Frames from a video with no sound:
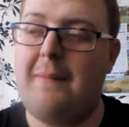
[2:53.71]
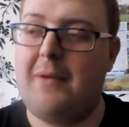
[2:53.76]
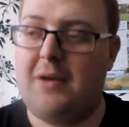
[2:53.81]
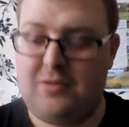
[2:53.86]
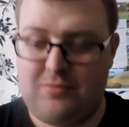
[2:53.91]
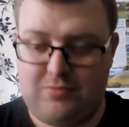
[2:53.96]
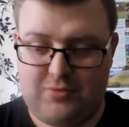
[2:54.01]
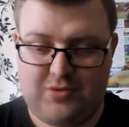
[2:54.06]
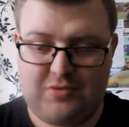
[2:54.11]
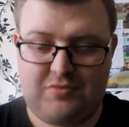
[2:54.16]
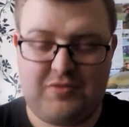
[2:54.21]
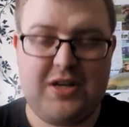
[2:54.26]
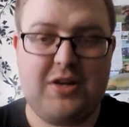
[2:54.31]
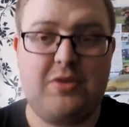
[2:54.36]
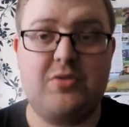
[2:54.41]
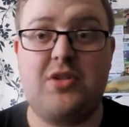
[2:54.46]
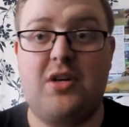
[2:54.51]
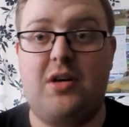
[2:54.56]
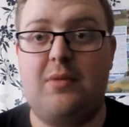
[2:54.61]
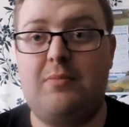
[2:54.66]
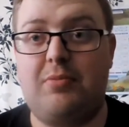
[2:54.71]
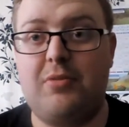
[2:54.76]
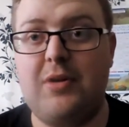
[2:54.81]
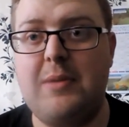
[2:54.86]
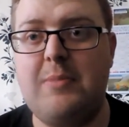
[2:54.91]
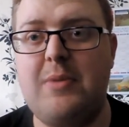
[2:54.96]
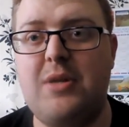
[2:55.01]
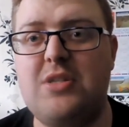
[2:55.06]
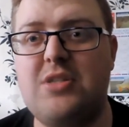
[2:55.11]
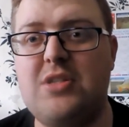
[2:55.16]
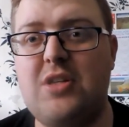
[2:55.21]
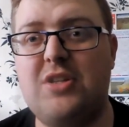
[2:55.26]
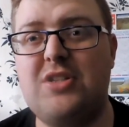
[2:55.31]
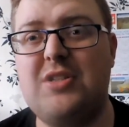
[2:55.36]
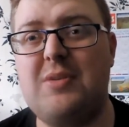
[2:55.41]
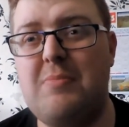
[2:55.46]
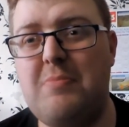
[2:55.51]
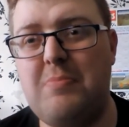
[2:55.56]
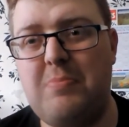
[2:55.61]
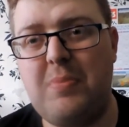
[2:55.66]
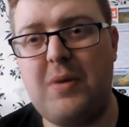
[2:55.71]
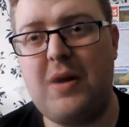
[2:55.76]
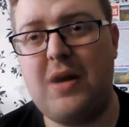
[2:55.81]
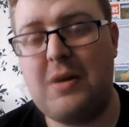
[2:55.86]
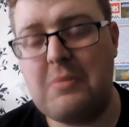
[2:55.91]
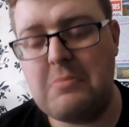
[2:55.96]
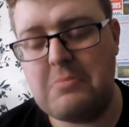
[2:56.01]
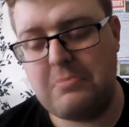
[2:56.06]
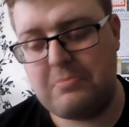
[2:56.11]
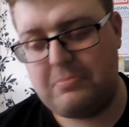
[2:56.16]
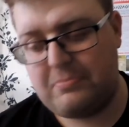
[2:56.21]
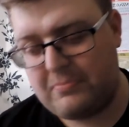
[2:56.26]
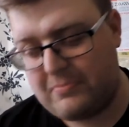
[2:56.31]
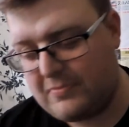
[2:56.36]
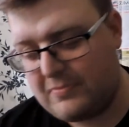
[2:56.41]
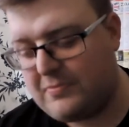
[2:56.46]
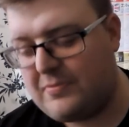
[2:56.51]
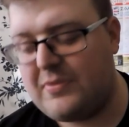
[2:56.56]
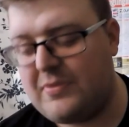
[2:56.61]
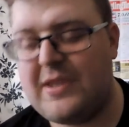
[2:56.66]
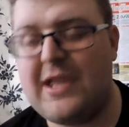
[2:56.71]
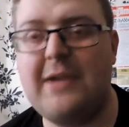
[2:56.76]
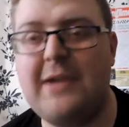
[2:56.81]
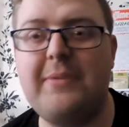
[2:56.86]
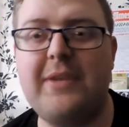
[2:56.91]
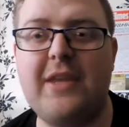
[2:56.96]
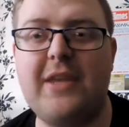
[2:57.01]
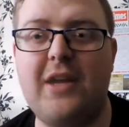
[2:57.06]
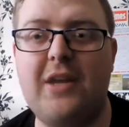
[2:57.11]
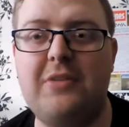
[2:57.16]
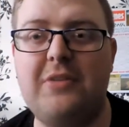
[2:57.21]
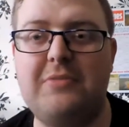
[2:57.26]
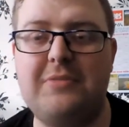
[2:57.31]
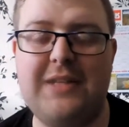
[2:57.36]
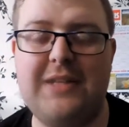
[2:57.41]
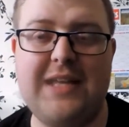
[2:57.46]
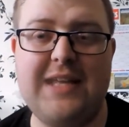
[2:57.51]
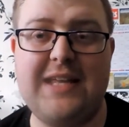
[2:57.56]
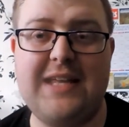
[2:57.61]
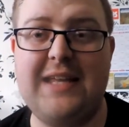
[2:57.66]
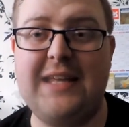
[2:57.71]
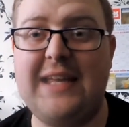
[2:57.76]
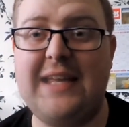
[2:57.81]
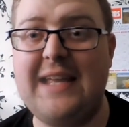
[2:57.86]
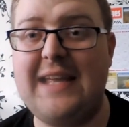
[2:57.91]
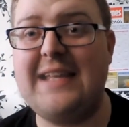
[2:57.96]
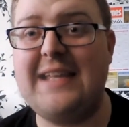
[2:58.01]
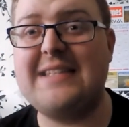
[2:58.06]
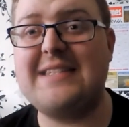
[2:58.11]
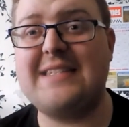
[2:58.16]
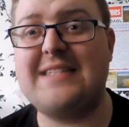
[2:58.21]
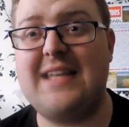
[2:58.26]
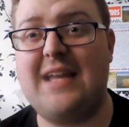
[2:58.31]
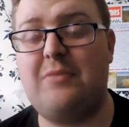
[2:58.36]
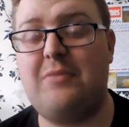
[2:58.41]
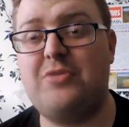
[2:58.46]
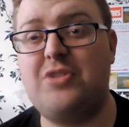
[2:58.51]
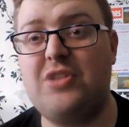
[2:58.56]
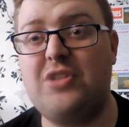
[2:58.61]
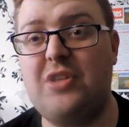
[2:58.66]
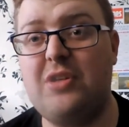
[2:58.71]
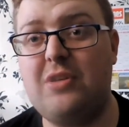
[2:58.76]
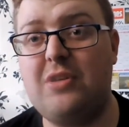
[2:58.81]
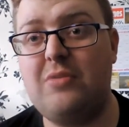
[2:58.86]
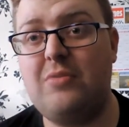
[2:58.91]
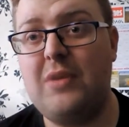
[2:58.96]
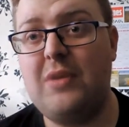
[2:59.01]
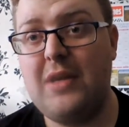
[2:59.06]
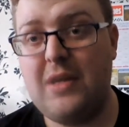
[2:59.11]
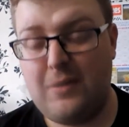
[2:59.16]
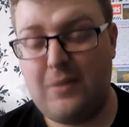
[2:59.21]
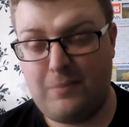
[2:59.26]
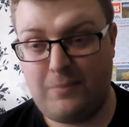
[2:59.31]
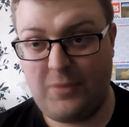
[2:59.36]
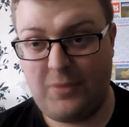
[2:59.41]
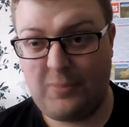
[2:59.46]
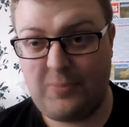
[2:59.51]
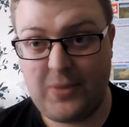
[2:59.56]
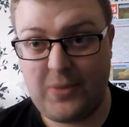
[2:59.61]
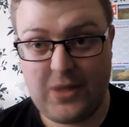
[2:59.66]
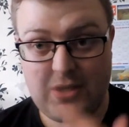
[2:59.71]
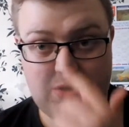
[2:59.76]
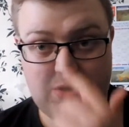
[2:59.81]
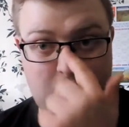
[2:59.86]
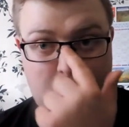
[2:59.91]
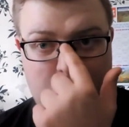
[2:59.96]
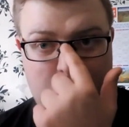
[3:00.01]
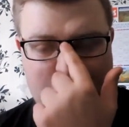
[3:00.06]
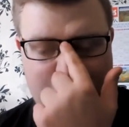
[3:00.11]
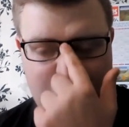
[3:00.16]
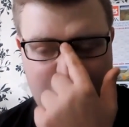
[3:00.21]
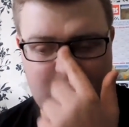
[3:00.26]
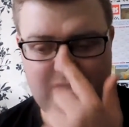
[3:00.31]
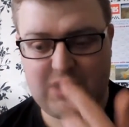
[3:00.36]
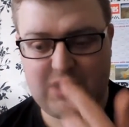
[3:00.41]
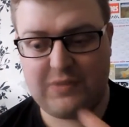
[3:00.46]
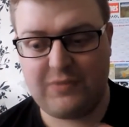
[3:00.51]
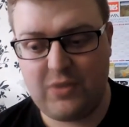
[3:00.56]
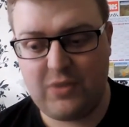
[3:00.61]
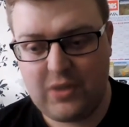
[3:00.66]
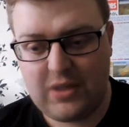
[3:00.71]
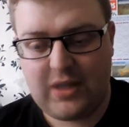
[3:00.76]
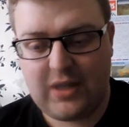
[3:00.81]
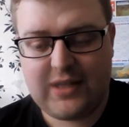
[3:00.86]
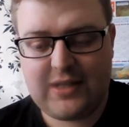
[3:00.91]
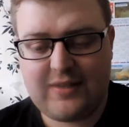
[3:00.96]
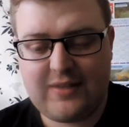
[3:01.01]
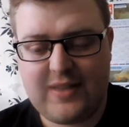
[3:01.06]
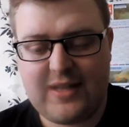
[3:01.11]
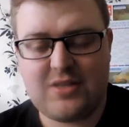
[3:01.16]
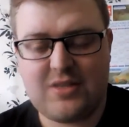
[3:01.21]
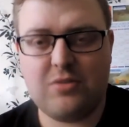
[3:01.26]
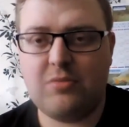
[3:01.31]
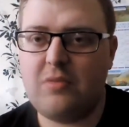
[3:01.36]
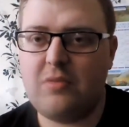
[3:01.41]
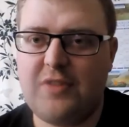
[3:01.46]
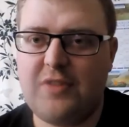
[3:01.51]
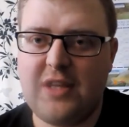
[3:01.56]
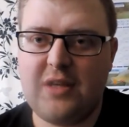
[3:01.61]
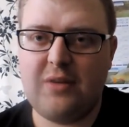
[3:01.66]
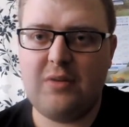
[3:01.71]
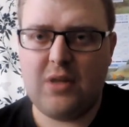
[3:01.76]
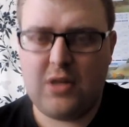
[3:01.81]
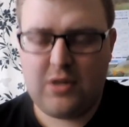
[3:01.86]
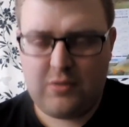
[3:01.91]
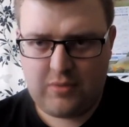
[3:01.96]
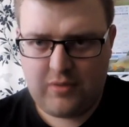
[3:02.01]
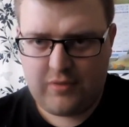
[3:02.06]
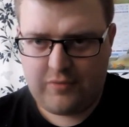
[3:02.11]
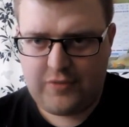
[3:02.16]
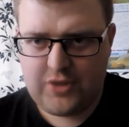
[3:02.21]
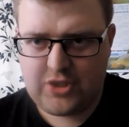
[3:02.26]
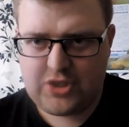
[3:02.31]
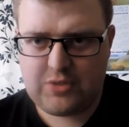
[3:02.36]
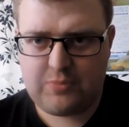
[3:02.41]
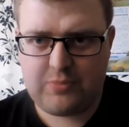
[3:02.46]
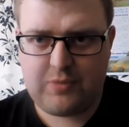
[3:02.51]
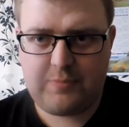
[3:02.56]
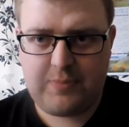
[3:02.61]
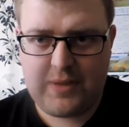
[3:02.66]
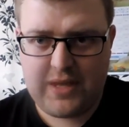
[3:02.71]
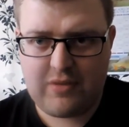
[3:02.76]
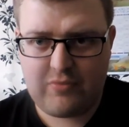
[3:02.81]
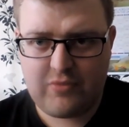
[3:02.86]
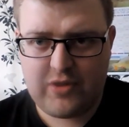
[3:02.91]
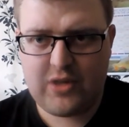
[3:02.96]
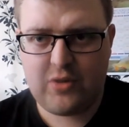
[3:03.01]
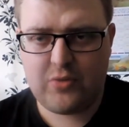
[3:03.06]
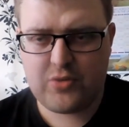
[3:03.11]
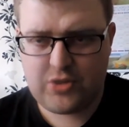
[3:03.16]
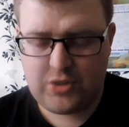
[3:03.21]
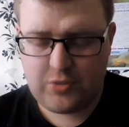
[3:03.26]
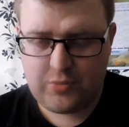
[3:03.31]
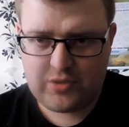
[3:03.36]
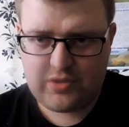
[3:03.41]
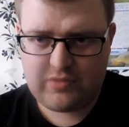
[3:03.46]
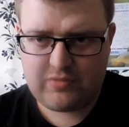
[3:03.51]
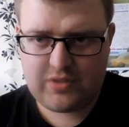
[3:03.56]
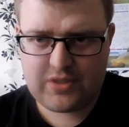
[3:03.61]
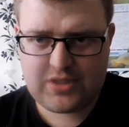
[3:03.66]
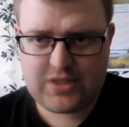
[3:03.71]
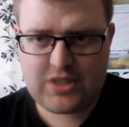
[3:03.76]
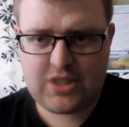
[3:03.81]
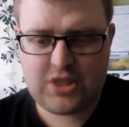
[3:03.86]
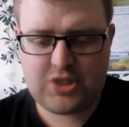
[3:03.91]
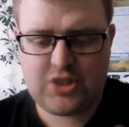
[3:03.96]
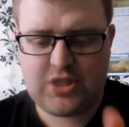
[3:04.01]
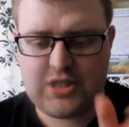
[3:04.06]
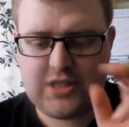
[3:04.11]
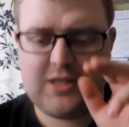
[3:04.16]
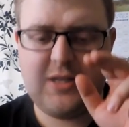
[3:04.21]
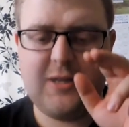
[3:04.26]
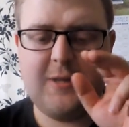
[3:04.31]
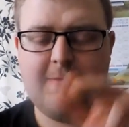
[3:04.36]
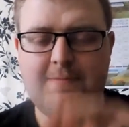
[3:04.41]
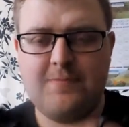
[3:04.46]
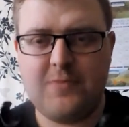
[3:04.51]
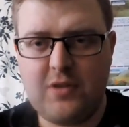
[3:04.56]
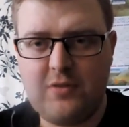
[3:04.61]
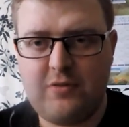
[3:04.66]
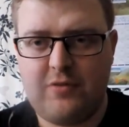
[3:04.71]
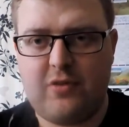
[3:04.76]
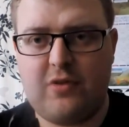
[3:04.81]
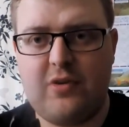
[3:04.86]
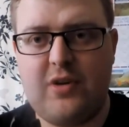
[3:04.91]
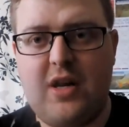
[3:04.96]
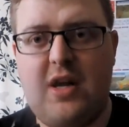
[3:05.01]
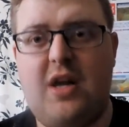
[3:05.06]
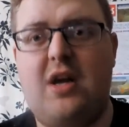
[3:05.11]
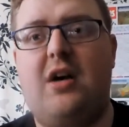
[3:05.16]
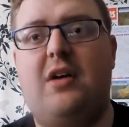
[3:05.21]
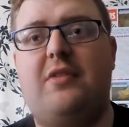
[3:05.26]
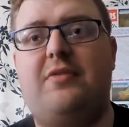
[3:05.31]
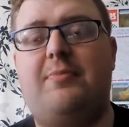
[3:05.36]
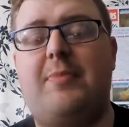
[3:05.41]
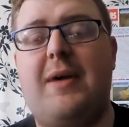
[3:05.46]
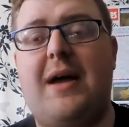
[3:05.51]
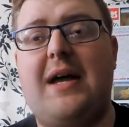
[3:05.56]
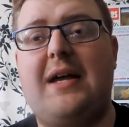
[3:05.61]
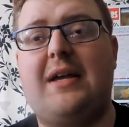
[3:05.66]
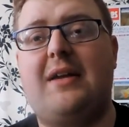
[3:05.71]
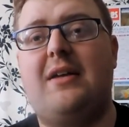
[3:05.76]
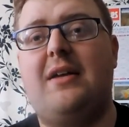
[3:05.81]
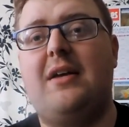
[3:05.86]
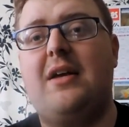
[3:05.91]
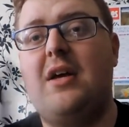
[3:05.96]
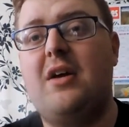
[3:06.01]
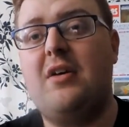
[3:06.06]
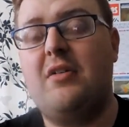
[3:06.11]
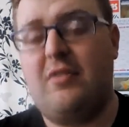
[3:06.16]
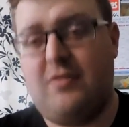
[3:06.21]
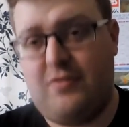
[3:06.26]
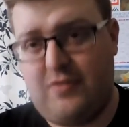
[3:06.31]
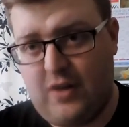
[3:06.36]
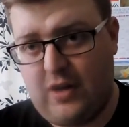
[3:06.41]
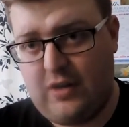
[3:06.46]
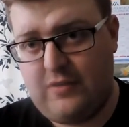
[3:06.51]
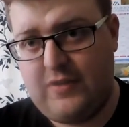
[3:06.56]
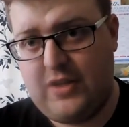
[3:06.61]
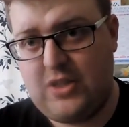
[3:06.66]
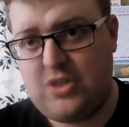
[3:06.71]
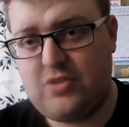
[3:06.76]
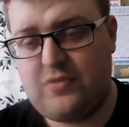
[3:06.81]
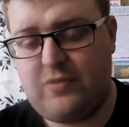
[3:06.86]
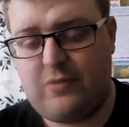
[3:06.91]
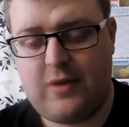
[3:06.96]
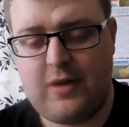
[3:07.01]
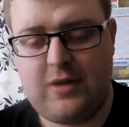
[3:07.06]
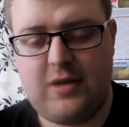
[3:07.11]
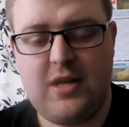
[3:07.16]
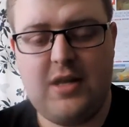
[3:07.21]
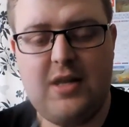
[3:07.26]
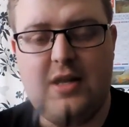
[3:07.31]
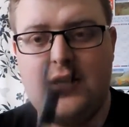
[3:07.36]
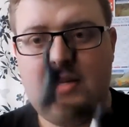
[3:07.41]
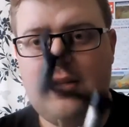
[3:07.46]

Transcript: With the reels aren't pretty much touching, but there we go. It's down to you, your personal preference. If you like that of thing, you're fishing with pit reels and you want the rods touching, 4.5 back, 5 inch front.